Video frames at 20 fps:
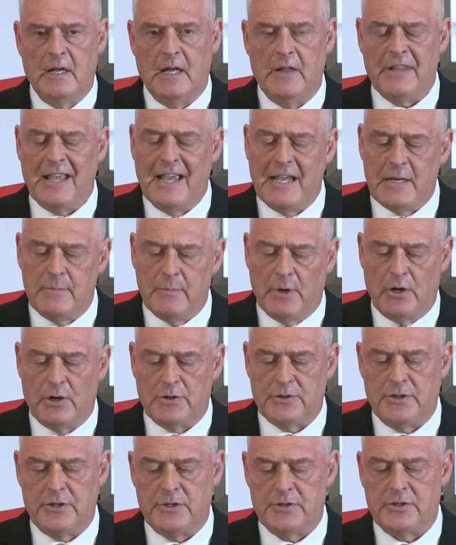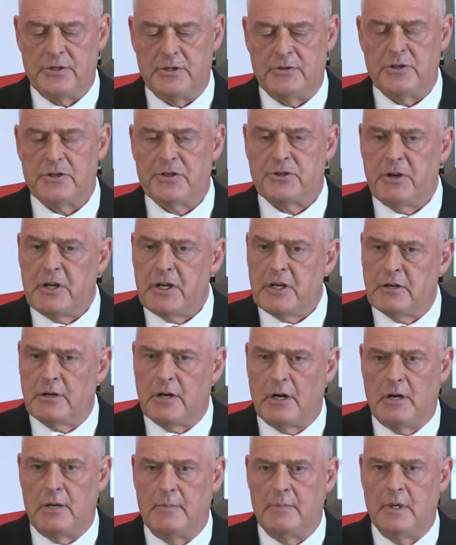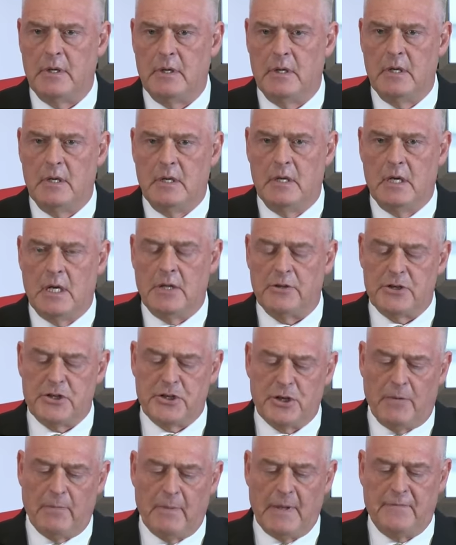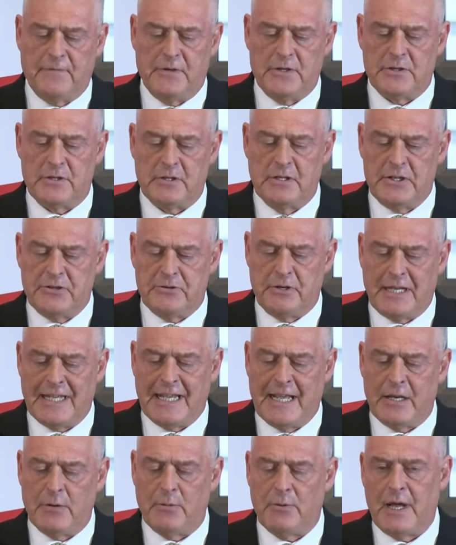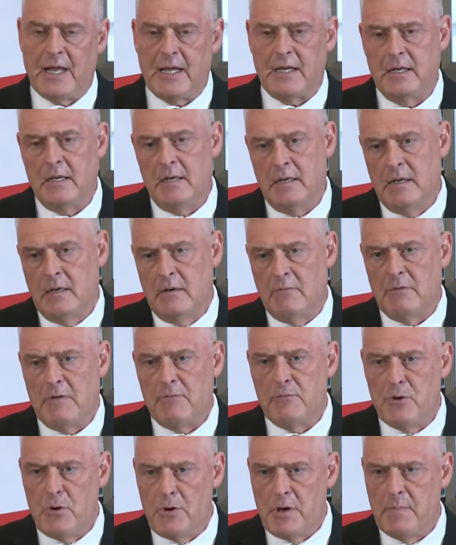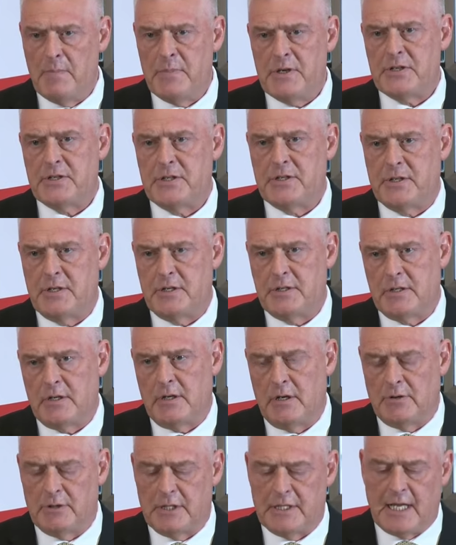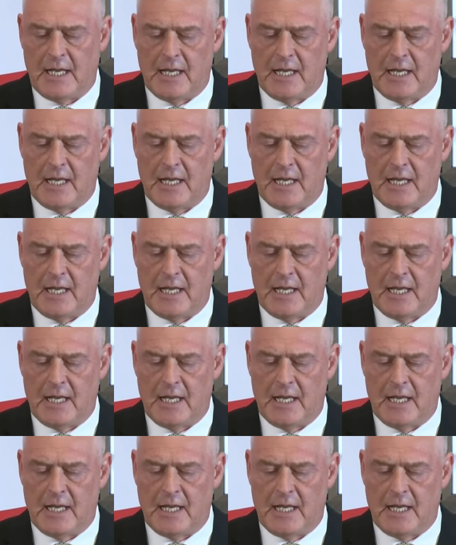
and the hate marchers, the street crime, and the shoplifters literally getting away with ruining businesses on a